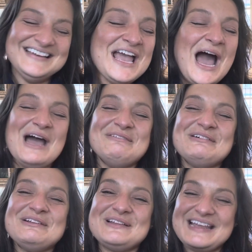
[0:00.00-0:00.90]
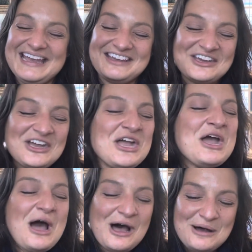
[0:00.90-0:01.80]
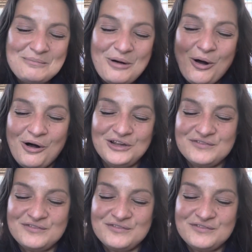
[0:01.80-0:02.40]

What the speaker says: I will link all